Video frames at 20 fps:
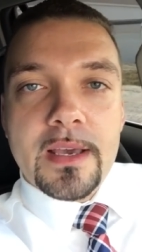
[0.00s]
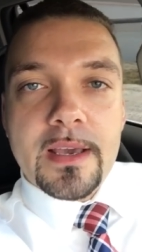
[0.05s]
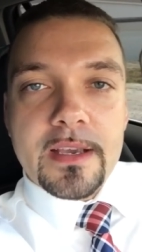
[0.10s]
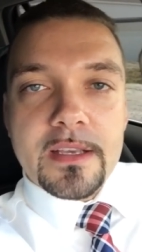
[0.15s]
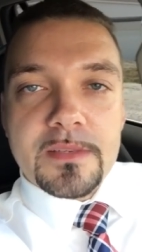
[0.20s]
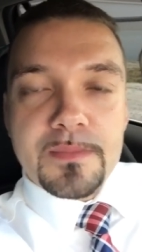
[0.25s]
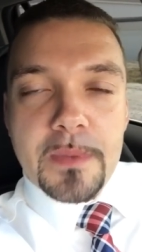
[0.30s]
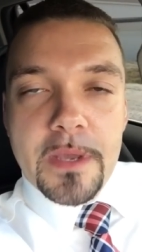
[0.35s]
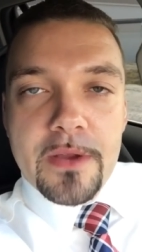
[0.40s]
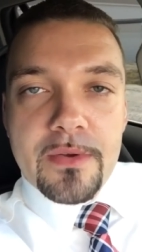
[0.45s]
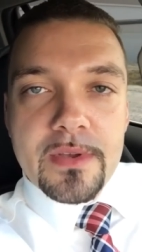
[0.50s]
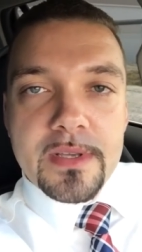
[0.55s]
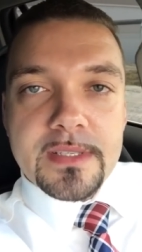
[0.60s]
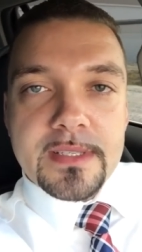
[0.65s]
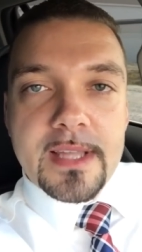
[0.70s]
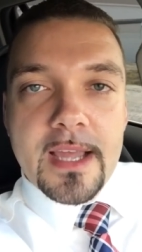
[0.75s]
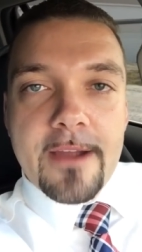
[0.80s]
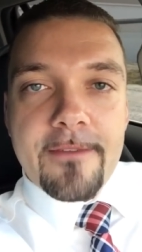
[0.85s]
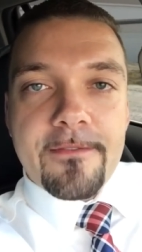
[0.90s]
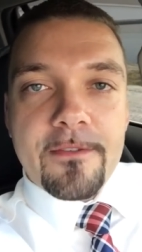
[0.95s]

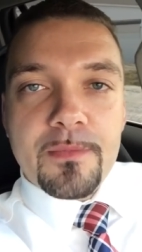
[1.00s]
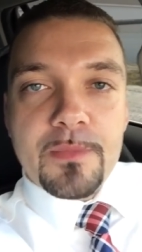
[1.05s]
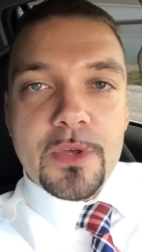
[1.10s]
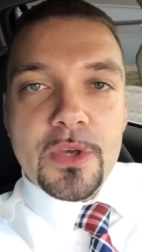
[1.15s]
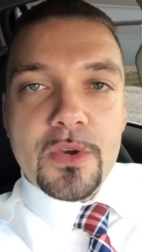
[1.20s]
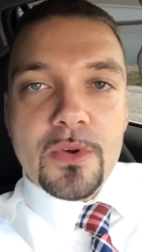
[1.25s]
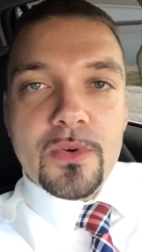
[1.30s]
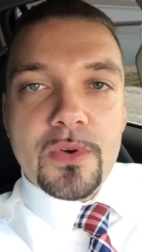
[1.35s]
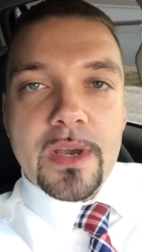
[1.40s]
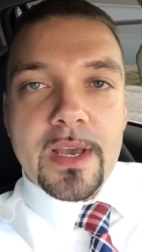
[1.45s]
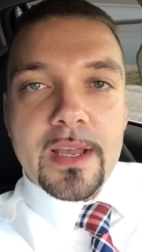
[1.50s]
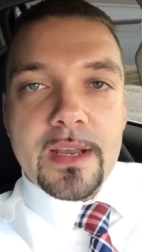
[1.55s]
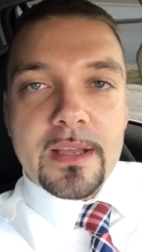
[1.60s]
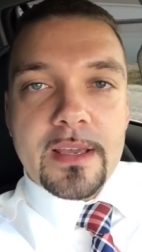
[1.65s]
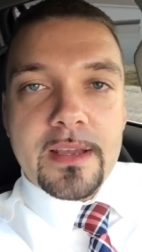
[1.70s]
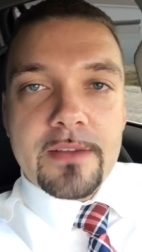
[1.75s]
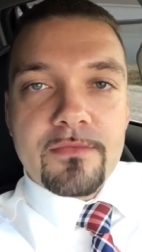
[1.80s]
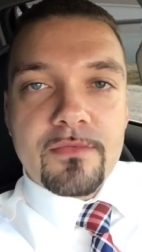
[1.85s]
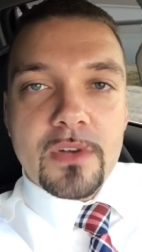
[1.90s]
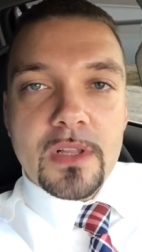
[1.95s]
experience that from you
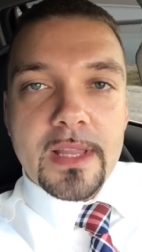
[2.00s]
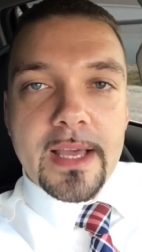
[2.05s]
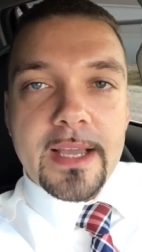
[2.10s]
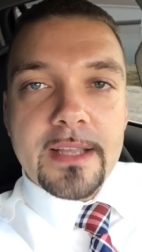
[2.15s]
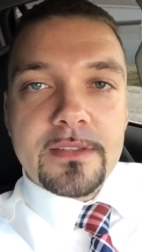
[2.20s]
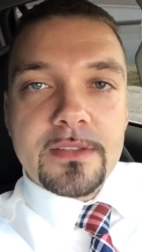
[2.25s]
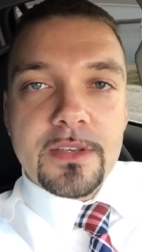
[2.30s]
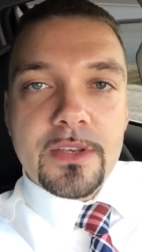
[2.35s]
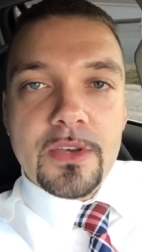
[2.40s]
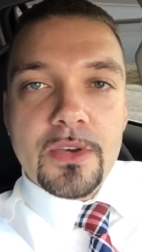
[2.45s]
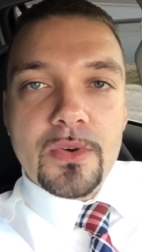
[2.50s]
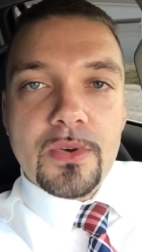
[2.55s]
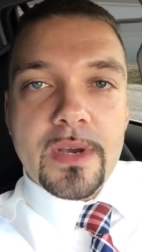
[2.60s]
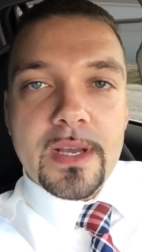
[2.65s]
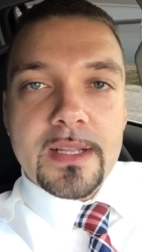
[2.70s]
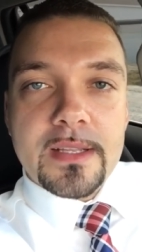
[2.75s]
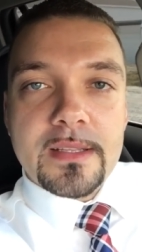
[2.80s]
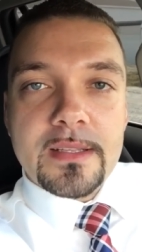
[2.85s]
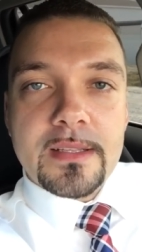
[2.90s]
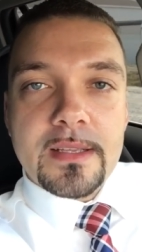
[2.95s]
and can relate to you
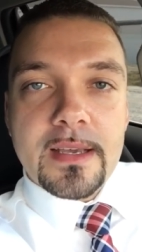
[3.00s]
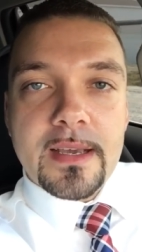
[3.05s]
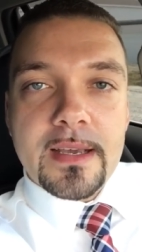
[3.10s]
and,